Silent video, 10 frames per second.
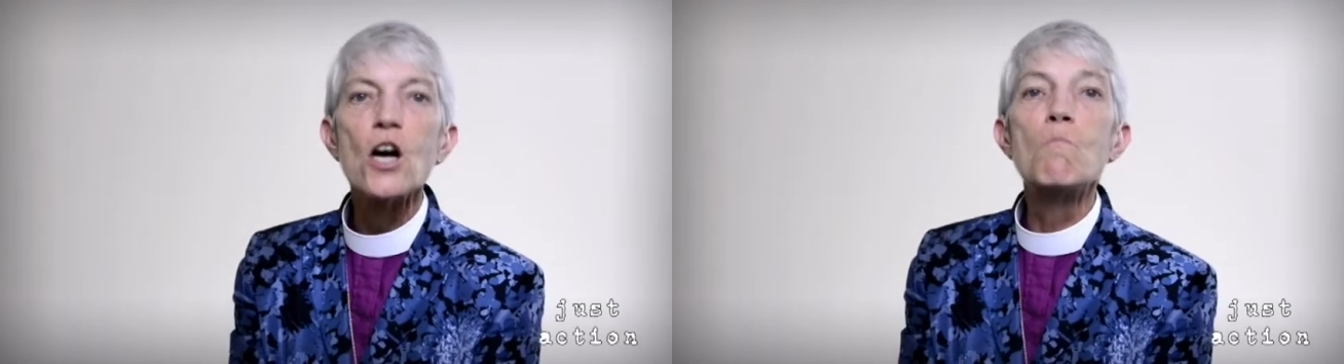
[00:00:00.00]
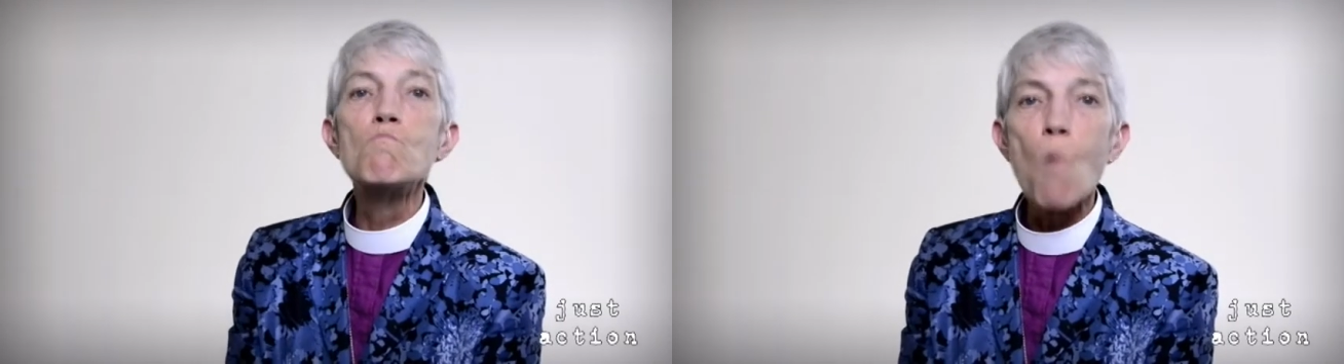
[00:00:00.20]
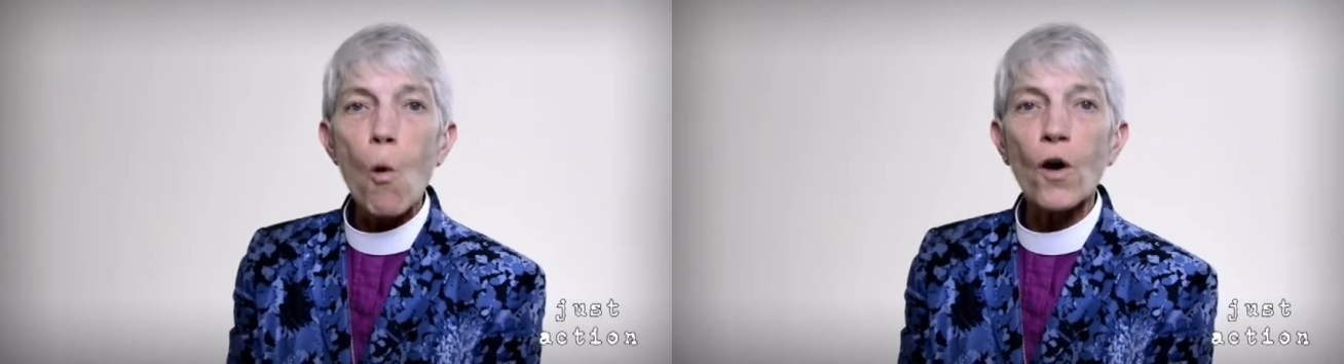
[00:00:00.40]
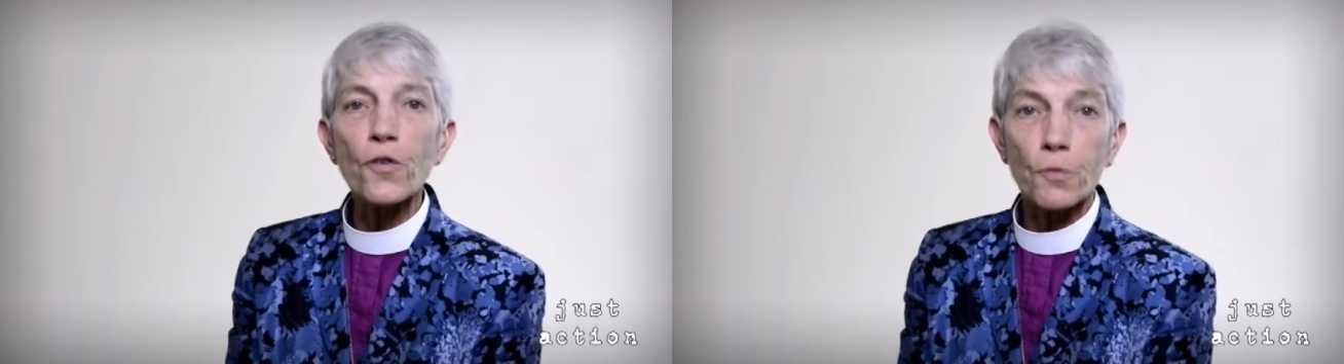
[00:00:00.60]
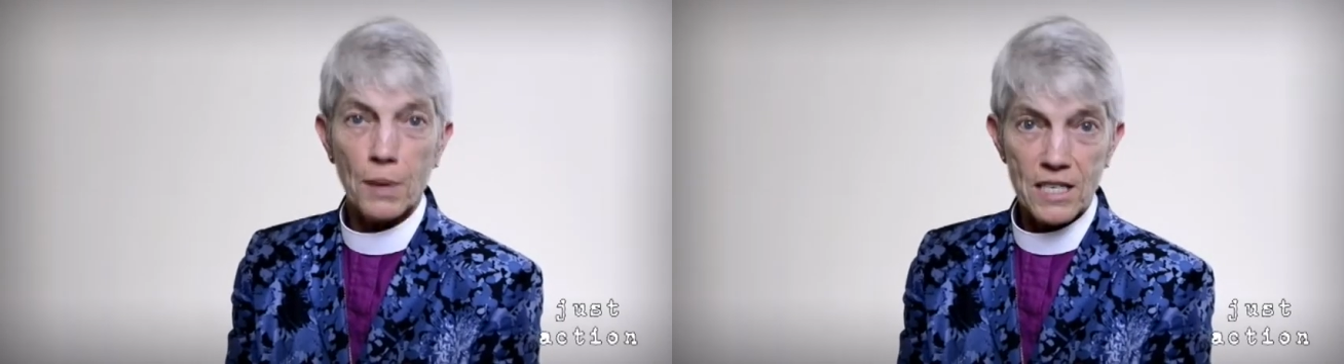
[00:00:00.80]
more
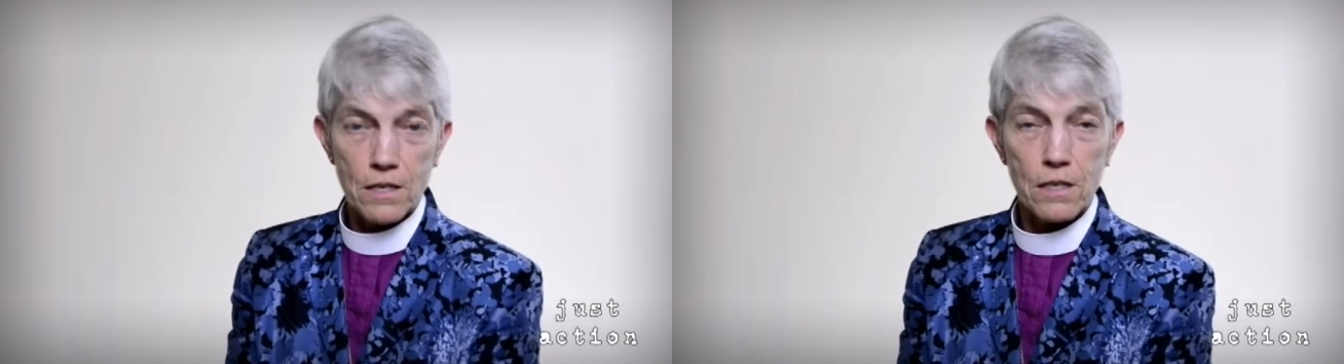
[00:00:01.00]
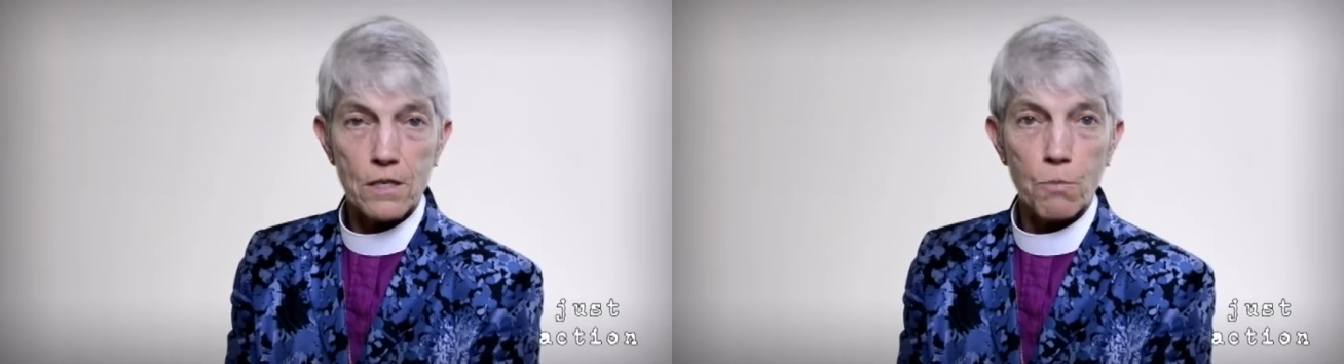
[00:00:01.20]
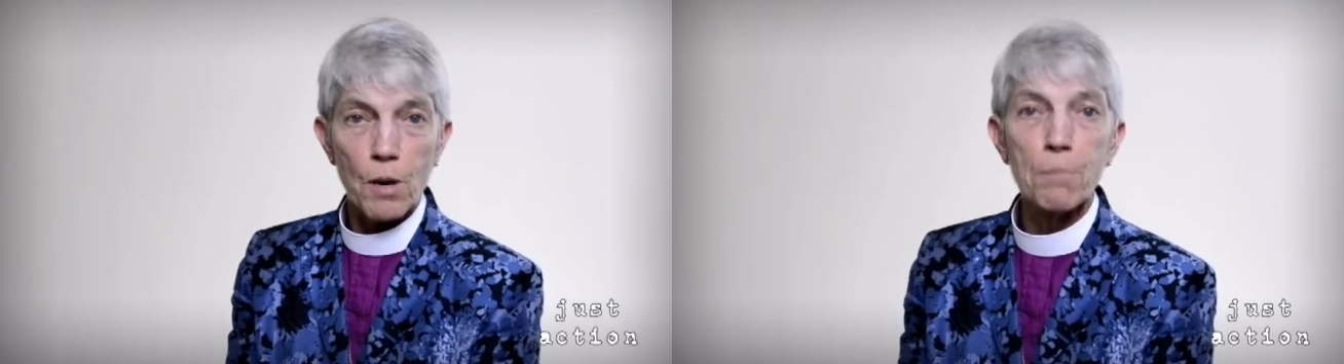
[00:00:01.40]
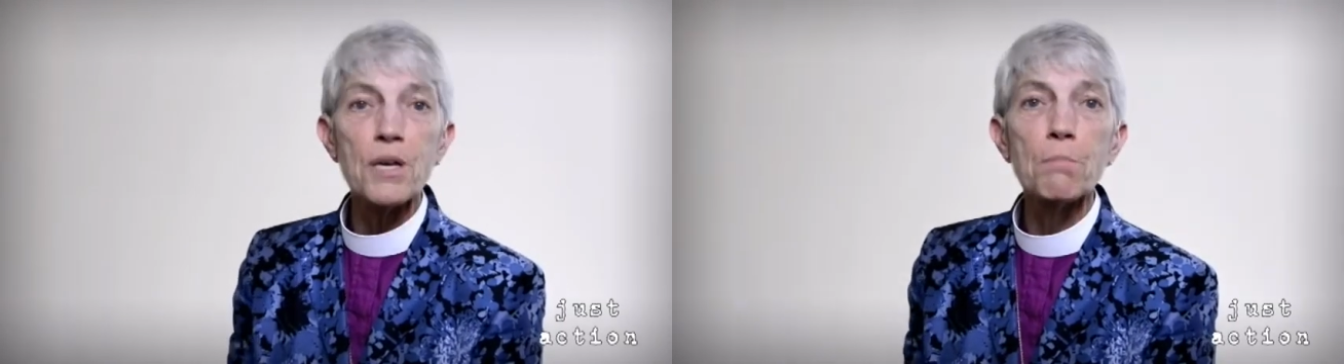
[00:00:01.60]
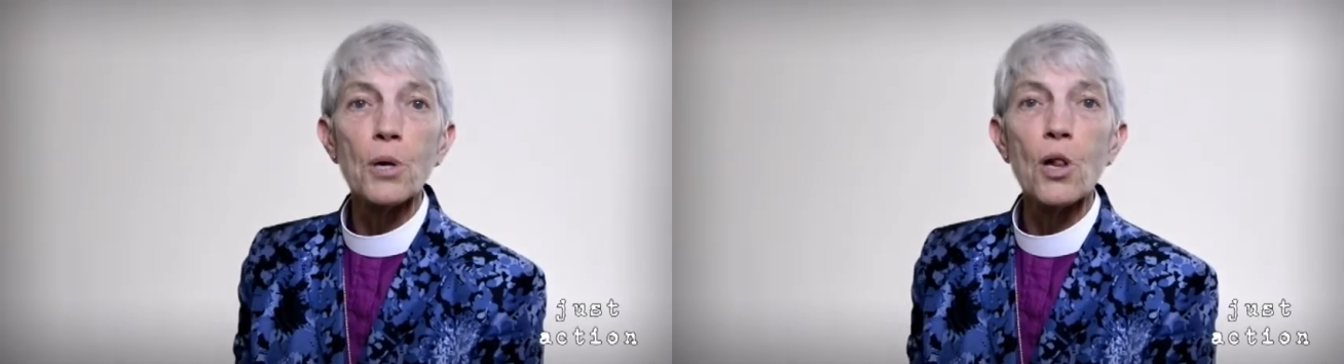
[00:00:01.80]
spaces where
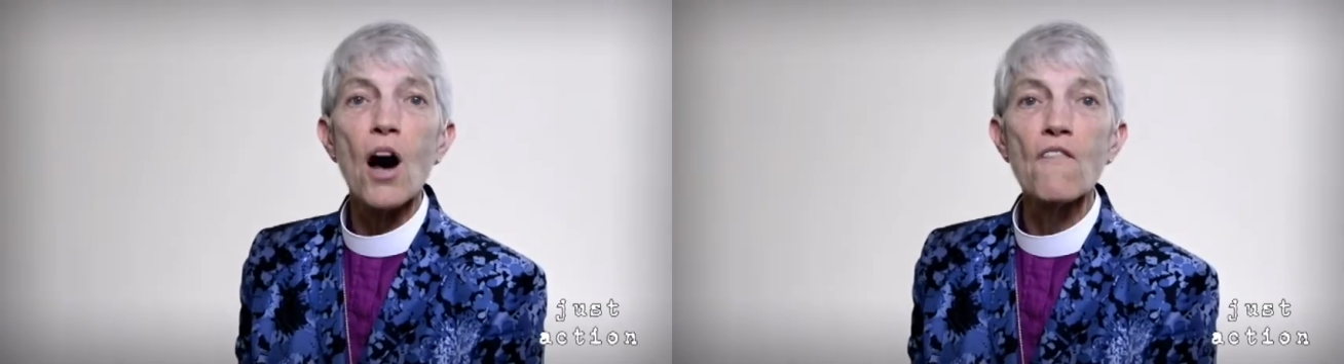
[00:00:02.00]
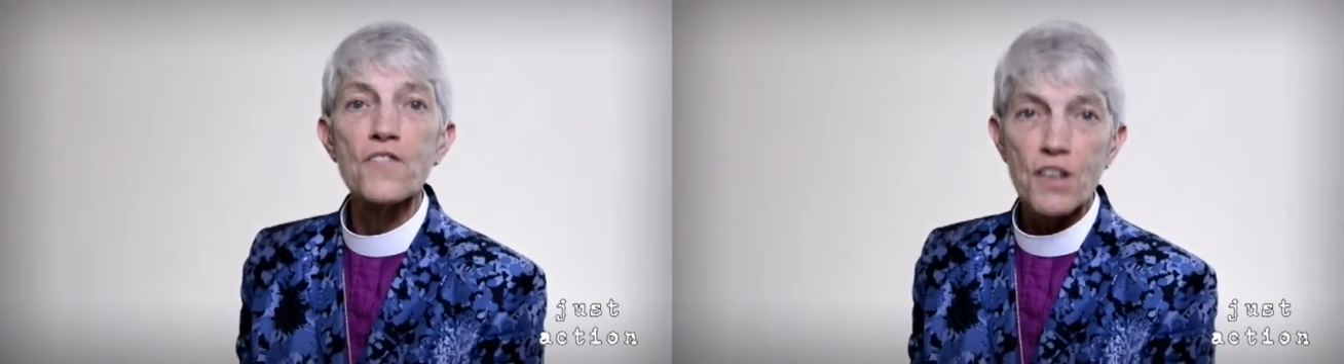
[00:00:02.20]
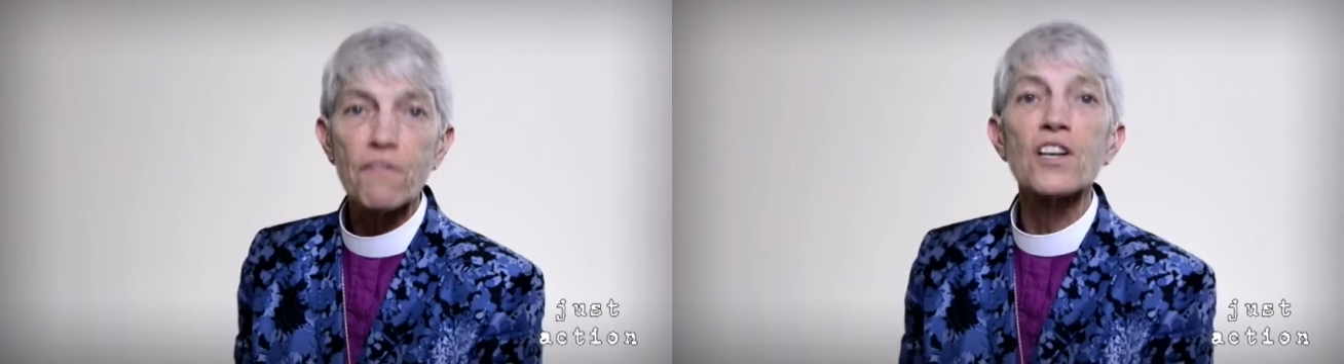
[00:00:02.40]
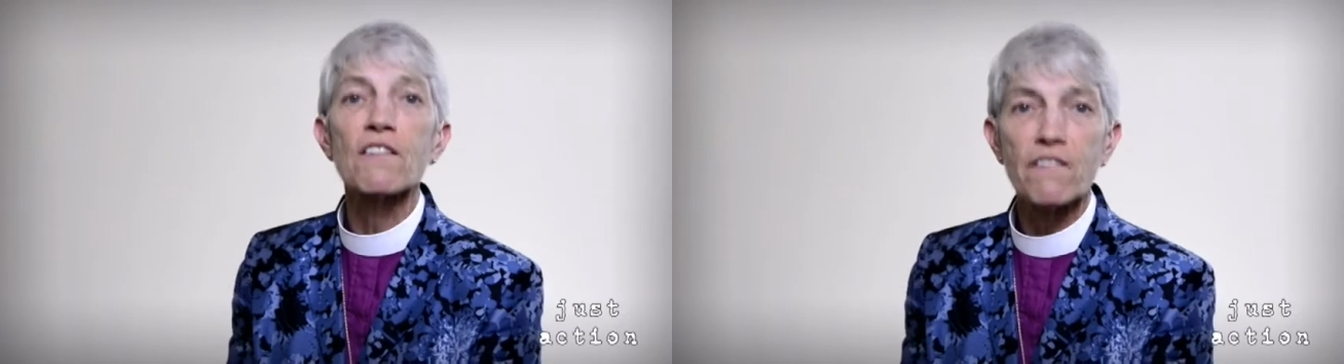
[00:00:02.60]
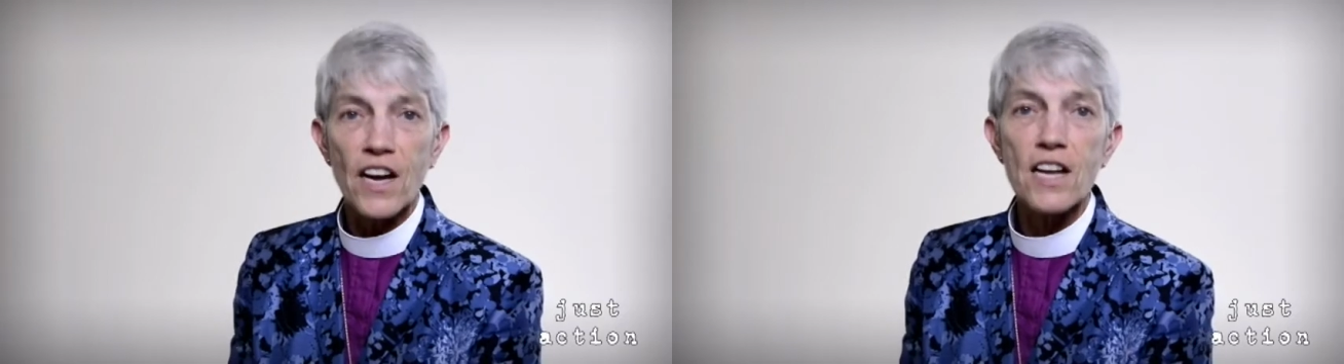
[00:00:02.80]
people of differing
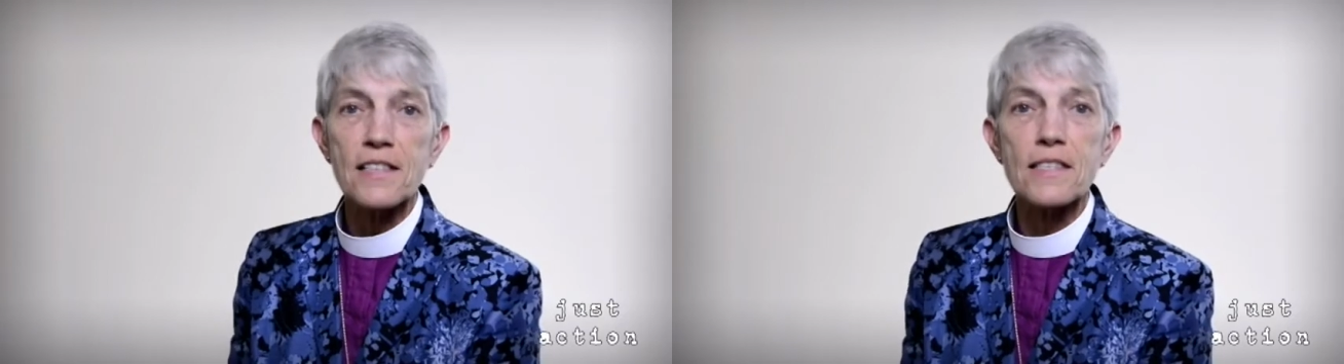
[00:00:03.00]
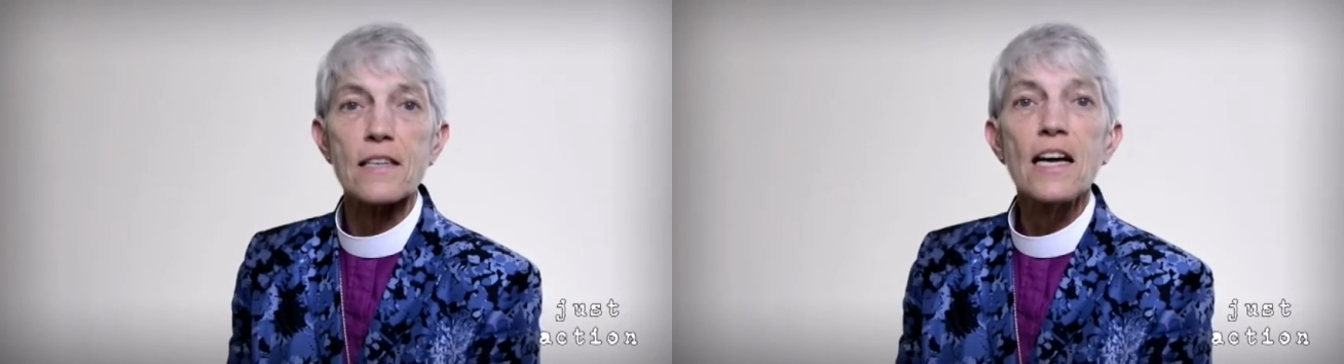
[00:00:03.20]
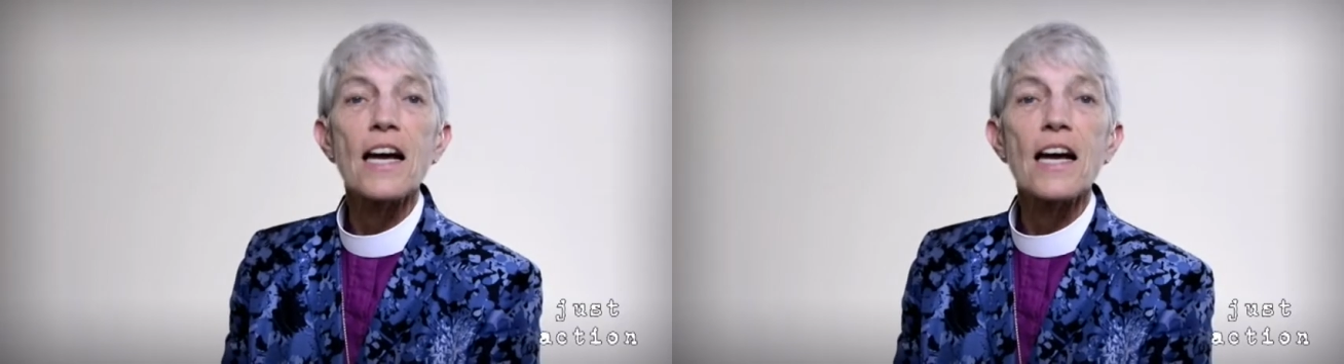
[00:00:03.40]
faiths